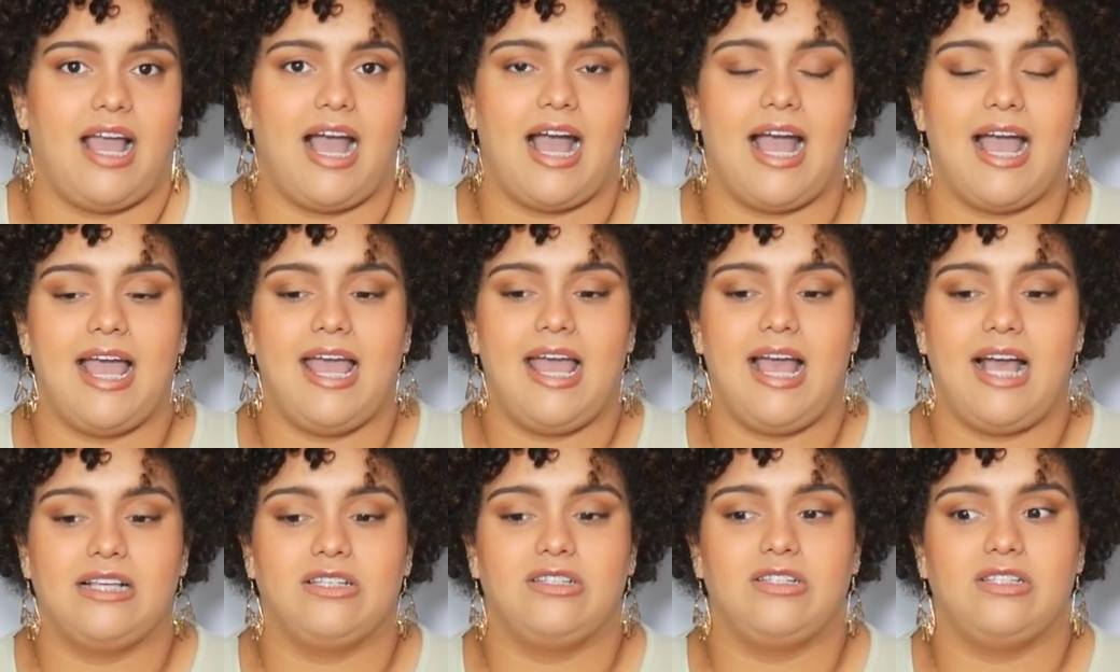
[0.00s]
I
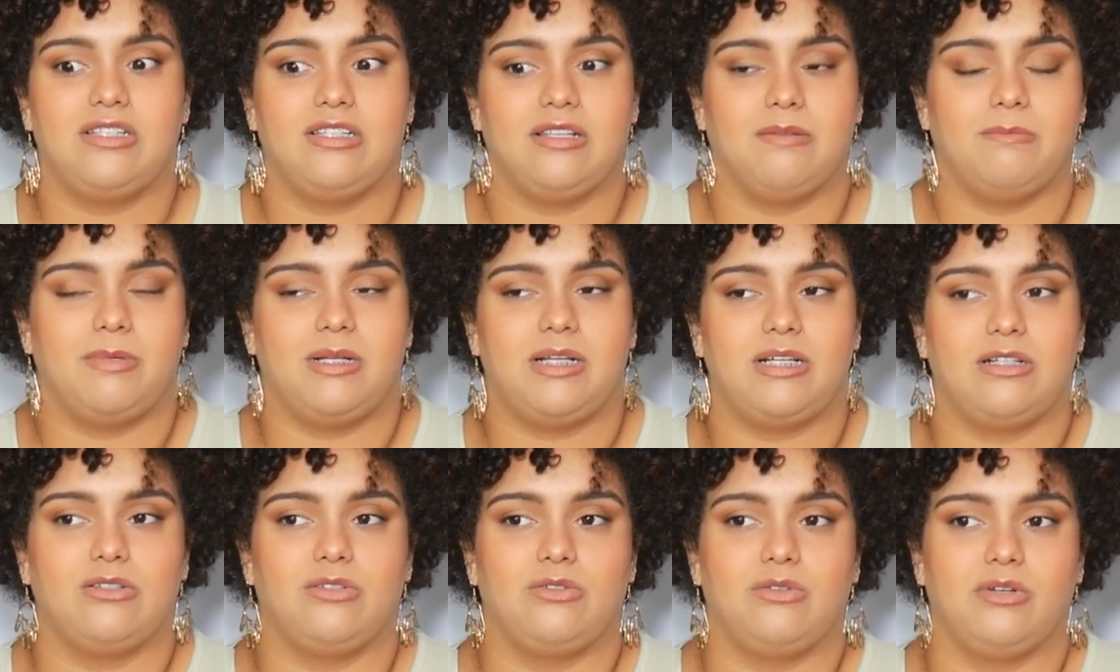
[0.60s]
actually
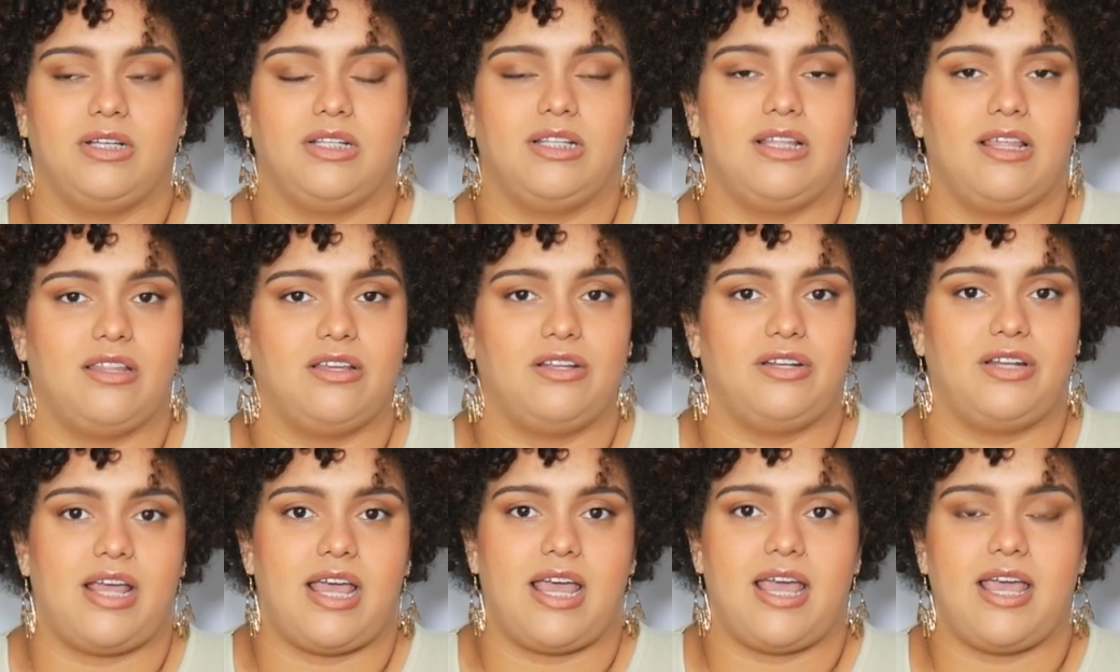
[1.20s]
submitted a story the other
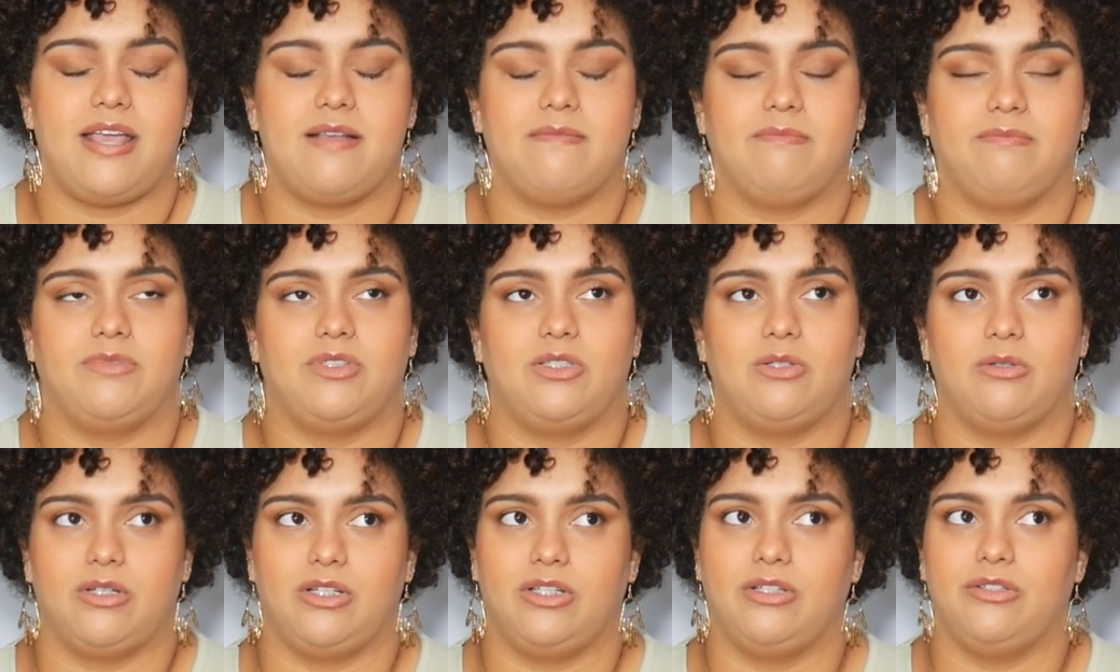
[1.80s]
day
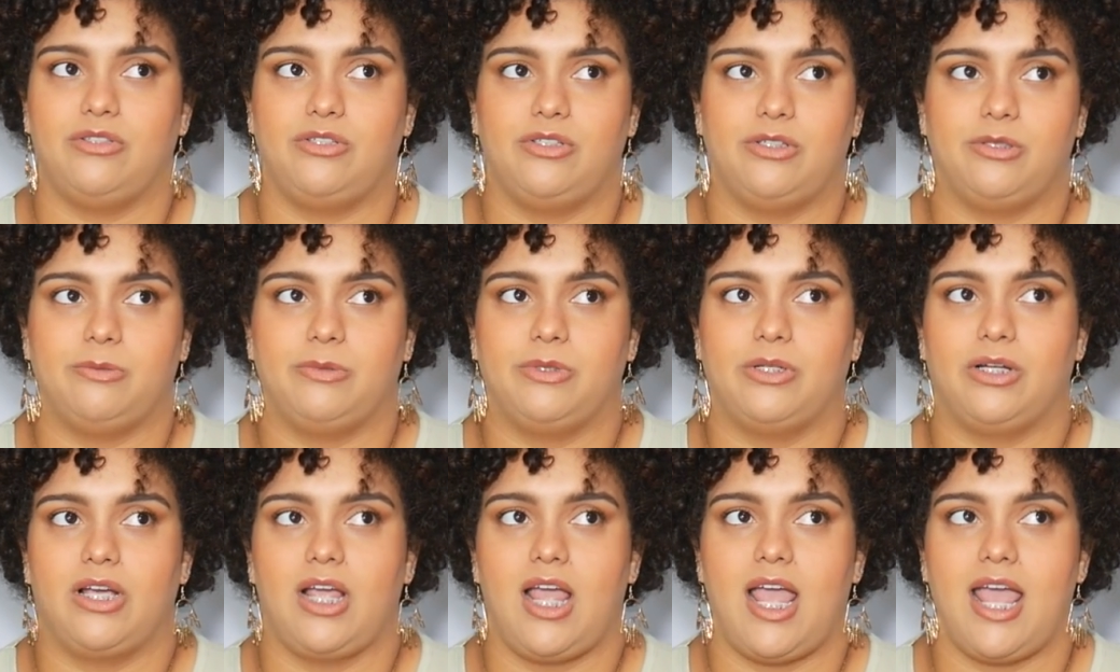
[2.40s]
to a
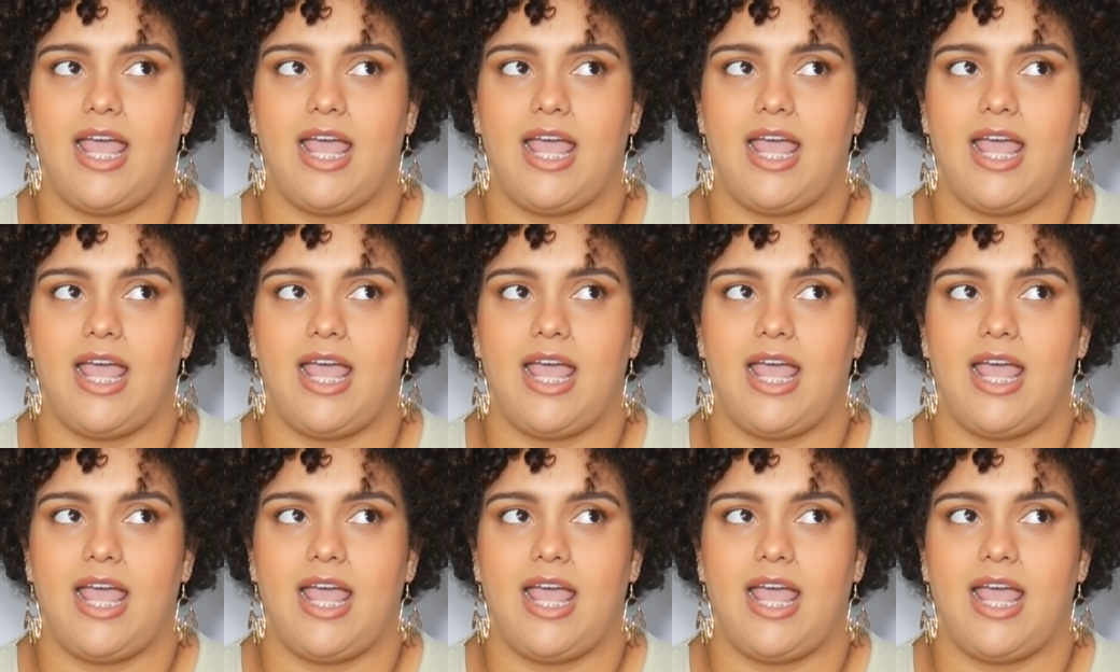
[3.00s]
YouTuber.